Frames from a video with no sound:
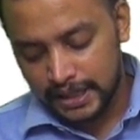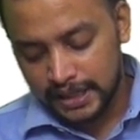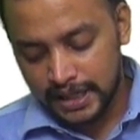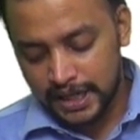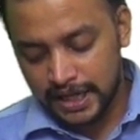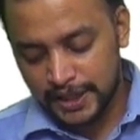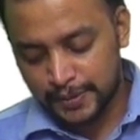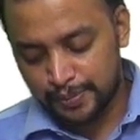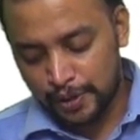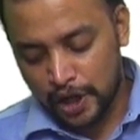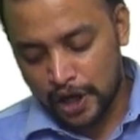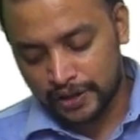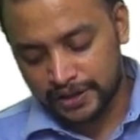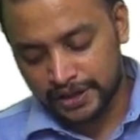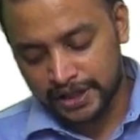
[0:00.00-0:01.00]
is
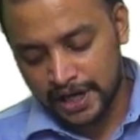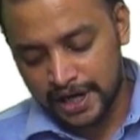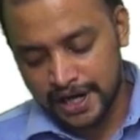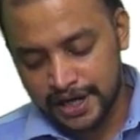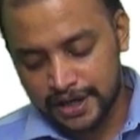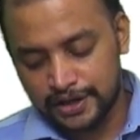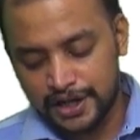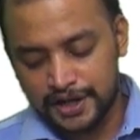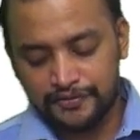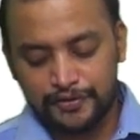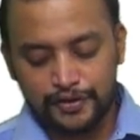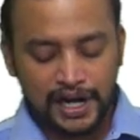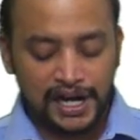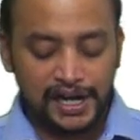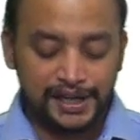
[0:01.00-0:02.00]
blocked credit
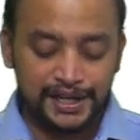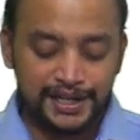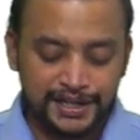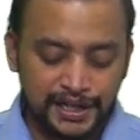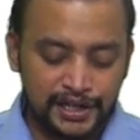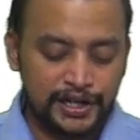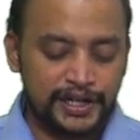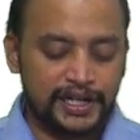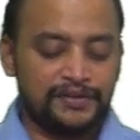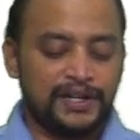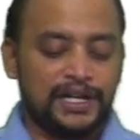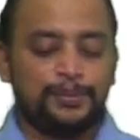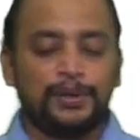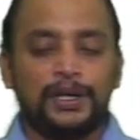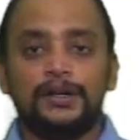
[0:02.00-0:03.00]
therefore itc not
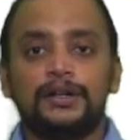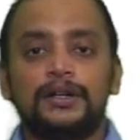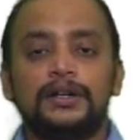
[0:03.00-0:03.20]
available